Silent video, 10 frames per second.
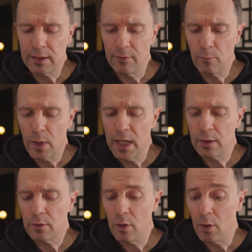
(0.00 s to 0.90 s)
to give way
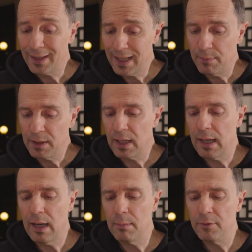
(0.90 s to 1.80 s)
to oncoming
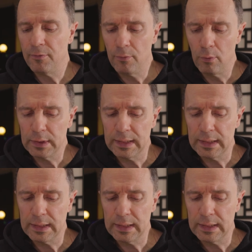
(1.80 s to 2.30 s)
car before